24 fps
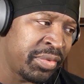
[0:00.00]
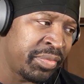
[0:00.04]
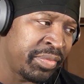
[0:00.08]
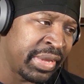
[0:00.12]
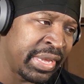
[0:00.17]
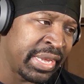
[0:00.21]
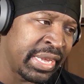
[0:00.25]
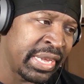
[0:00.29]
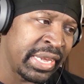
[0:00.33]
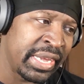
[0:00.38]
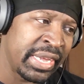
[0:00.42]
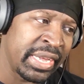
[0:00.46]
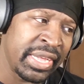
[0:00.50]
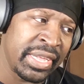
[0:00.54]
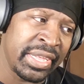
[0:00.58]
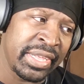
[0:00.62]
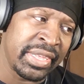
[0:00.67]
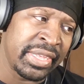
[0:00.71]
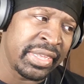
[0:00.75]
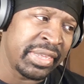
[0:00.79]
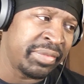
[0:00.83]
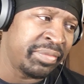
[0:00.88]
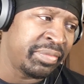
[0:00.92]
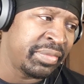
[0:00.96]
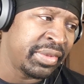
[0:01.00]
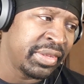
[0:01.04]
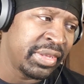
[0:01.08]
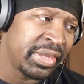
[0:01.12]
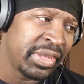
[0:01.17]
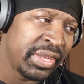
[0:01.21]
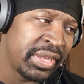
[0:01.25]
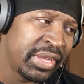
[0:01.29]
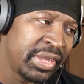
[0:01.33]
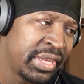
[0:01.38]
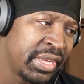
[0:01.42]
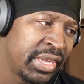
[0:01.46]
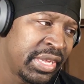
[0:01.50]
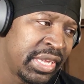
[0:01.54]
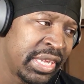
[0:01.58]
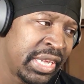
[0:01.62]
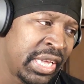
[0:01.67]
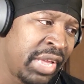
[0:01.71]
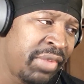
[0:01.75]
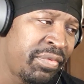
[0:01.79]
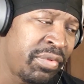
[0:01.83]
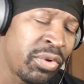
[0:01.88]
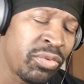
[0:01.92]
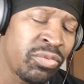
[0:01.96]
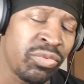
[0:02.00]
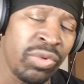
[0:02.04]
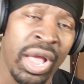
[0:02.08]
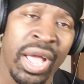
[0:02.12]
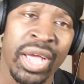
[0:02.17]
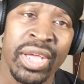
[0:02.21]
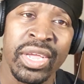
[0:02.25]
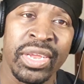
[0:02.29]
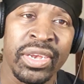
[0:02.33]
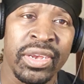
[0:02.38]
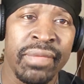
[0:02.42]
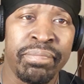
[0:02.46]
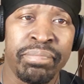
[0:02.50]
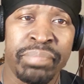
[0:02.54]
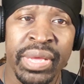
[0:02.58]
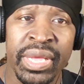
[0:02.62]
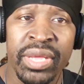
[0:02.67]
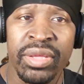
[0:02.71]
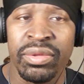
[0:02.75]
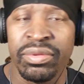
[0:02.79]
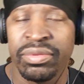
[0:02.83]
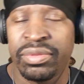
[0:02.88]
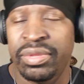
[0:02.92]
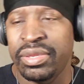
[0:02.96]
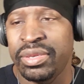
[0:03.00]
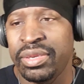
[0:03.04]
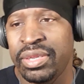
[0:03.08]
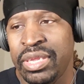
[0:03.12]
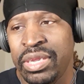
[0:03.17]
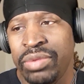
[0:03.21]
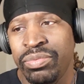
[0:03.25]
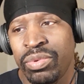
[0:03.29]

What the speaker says: man. He was rocking the building.